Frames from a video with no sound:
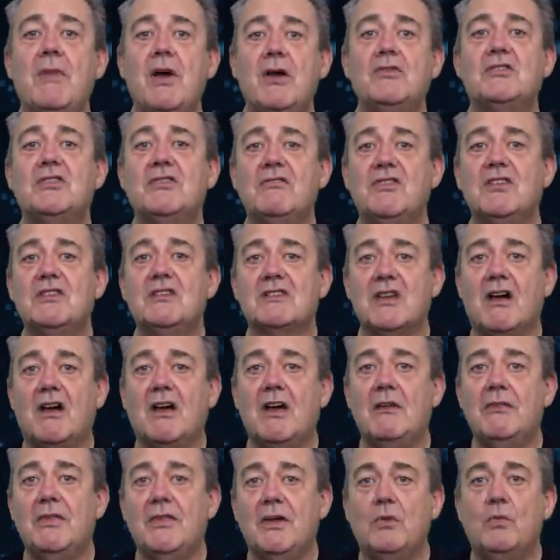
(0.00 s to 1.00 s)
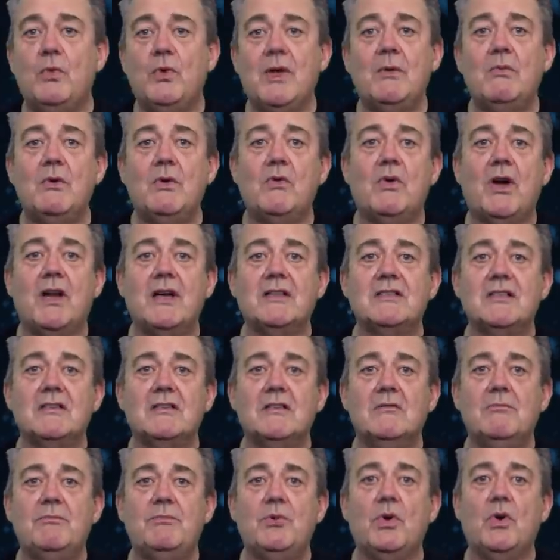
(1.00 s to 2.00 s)
most of the time that we were writing
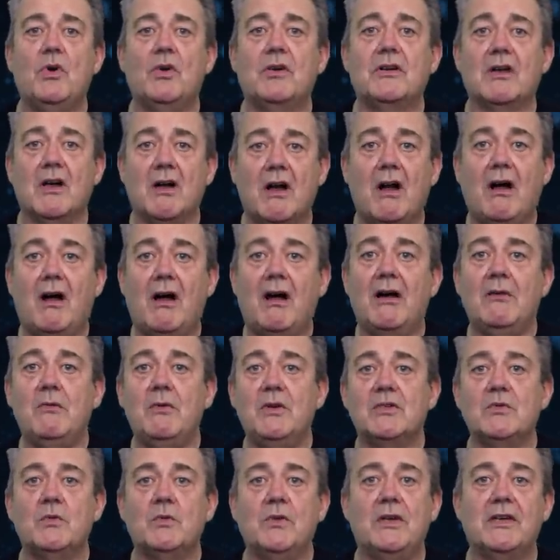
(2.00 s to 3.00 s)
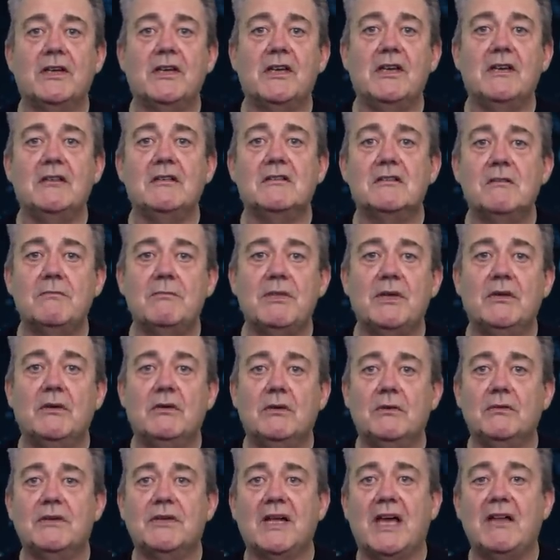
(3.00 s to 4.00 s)
the book, I was working to
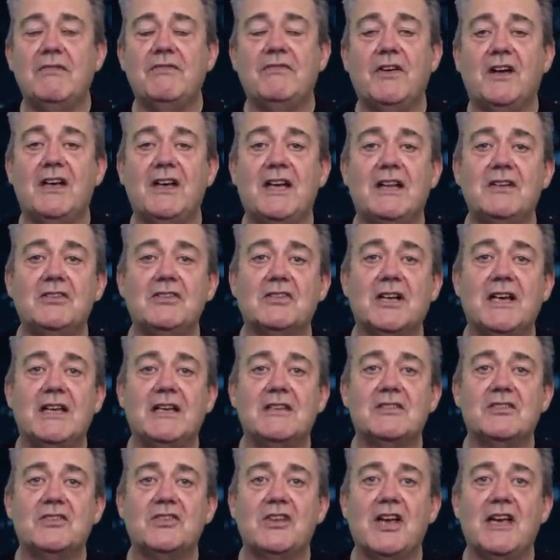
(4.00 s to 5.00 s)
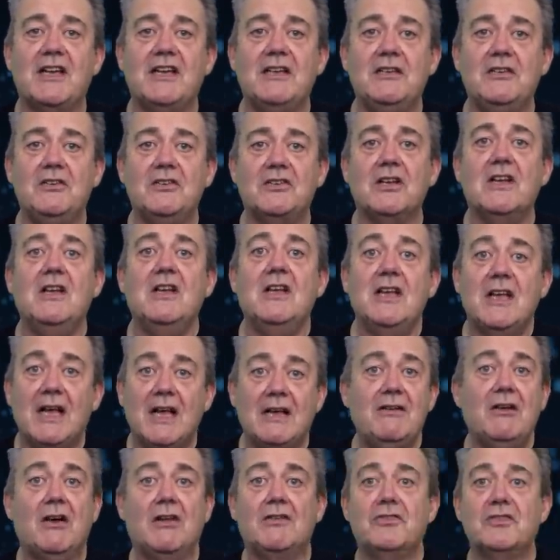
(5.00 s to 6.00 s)
build a financial exchange,
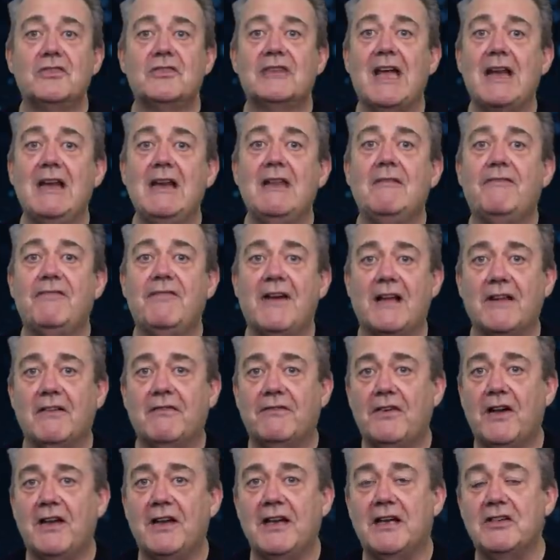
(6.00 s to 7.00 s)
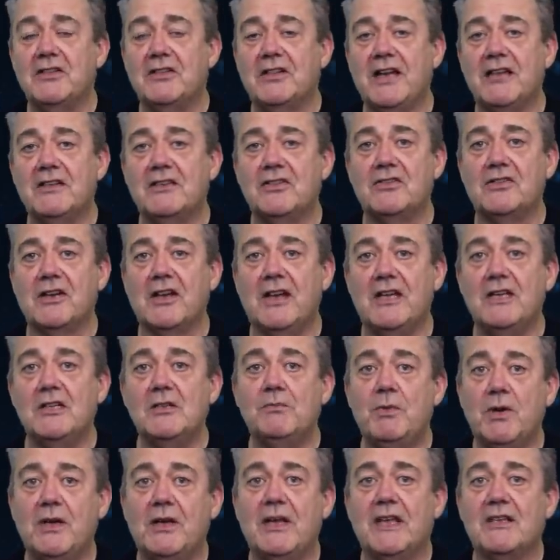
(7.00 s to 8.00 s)
and not just any financial exchange,
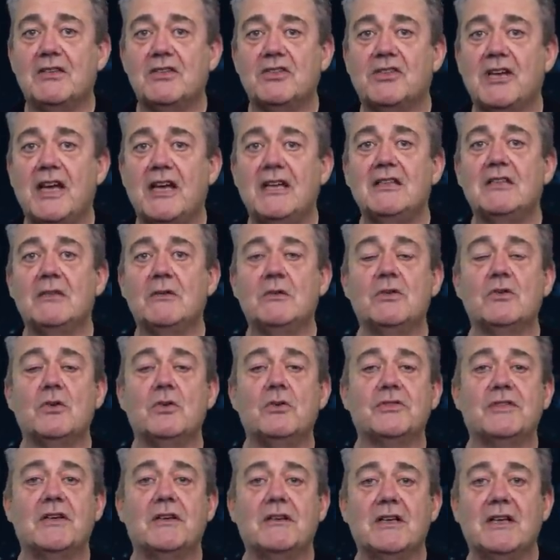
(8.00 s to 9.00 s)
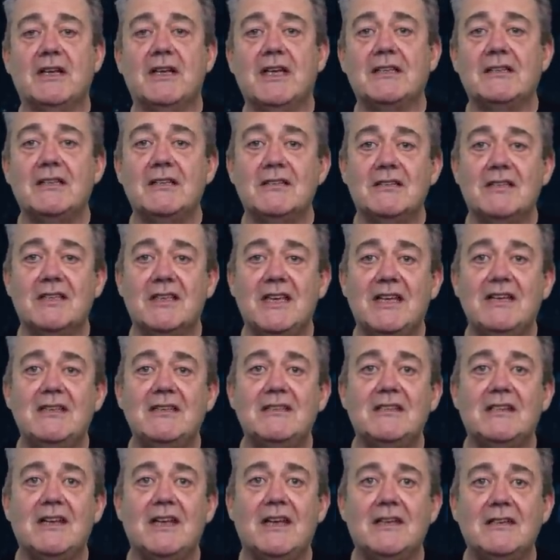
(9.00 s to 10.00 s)
but an exchange that was also connected to the
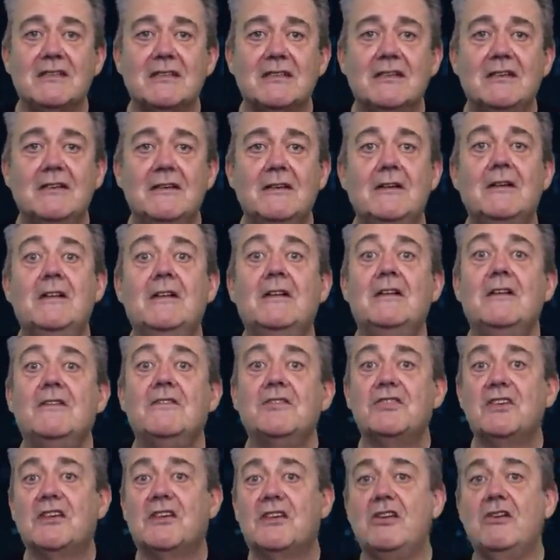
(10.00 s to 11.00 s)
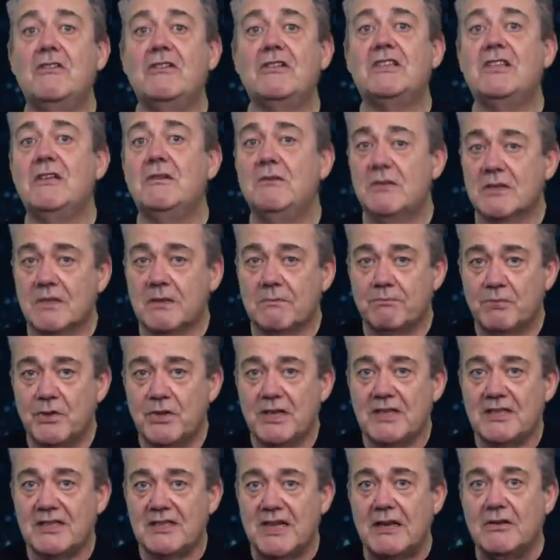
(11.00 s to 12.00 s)
internet. Security was
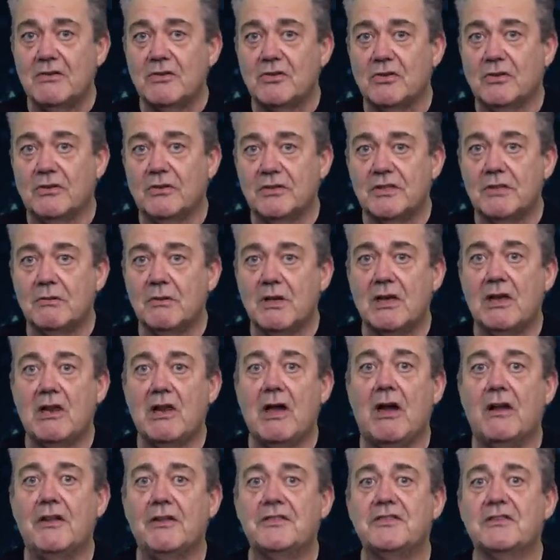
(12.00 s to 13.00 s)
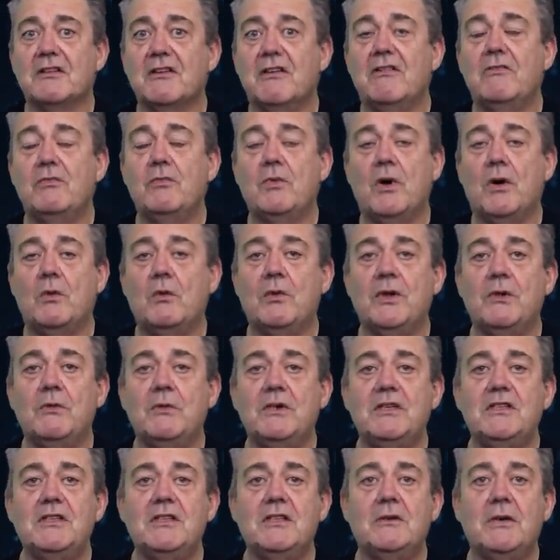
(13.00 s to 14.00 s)
pretty central to a lot of what we
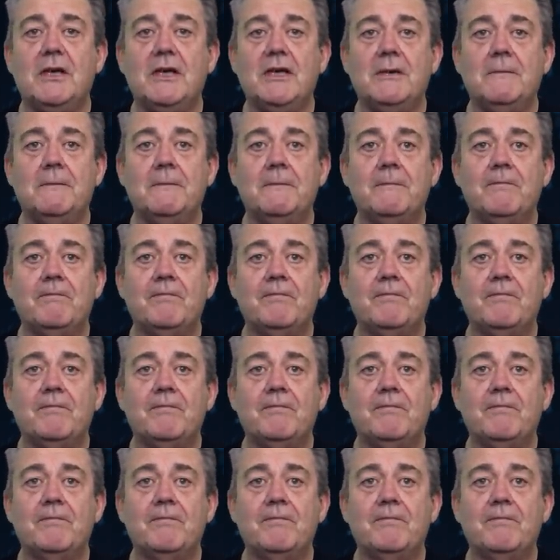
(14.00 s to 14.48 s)
were doing.